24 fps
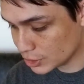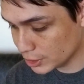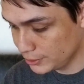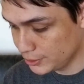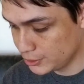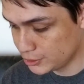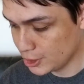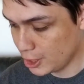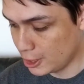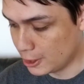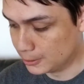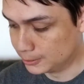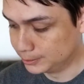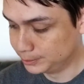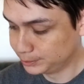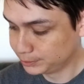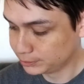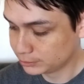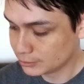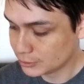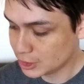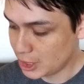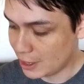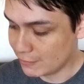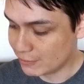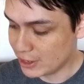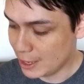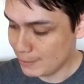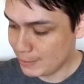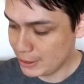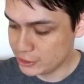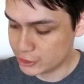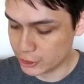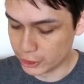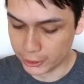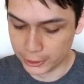So I've got
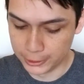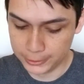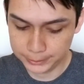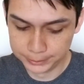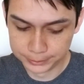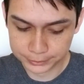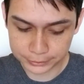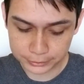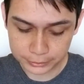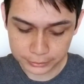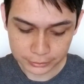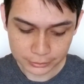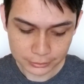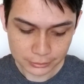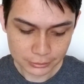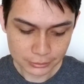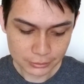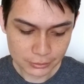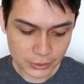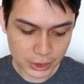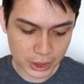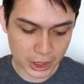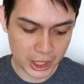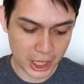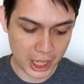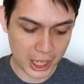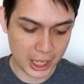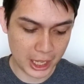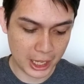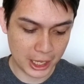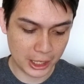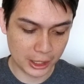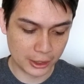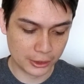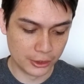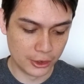my journal.
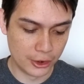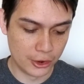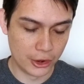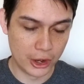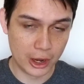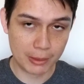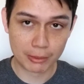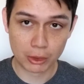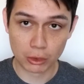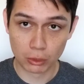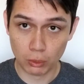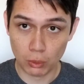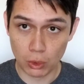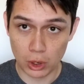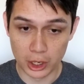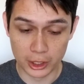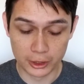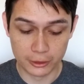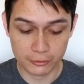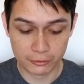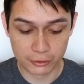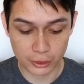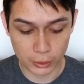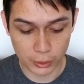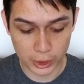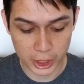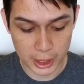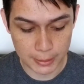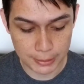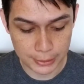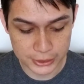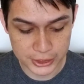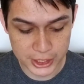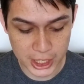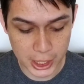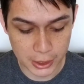And number 1 for what I
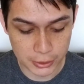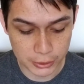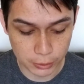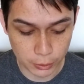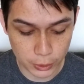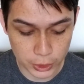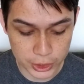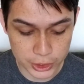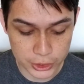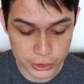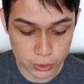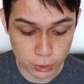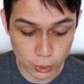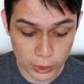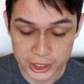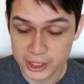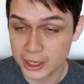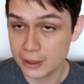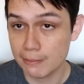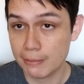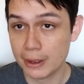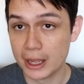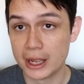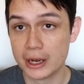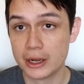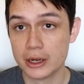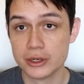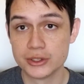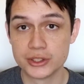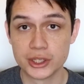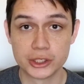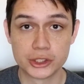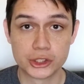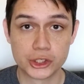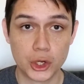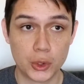put down was winning buyers
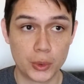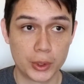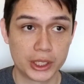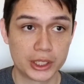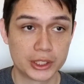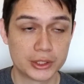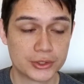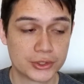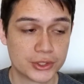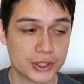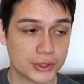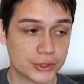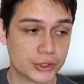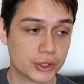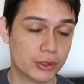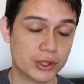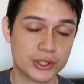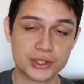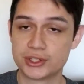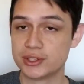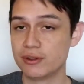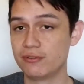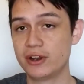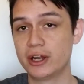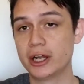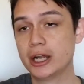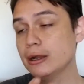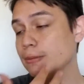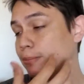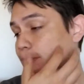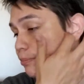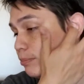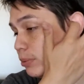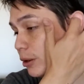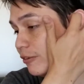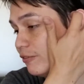at showings. And so this is a very
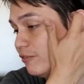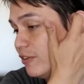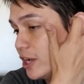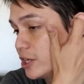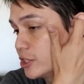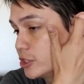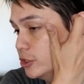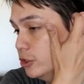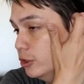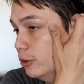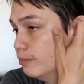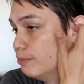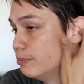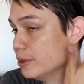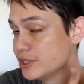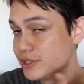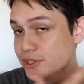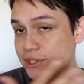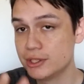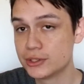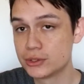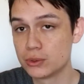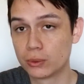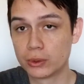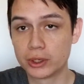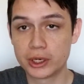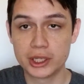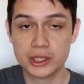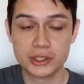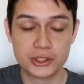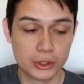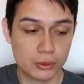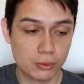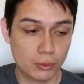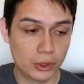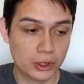professional,
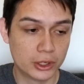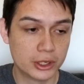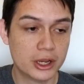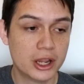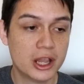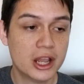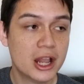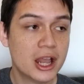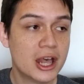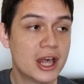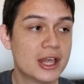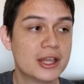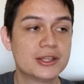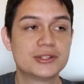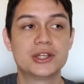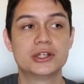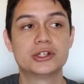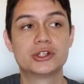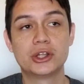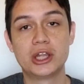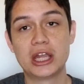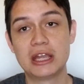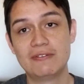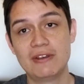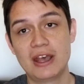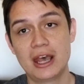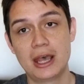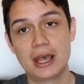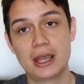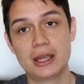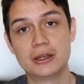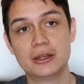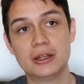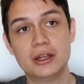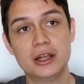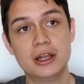business-oriented one. Essentially, I've
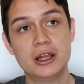had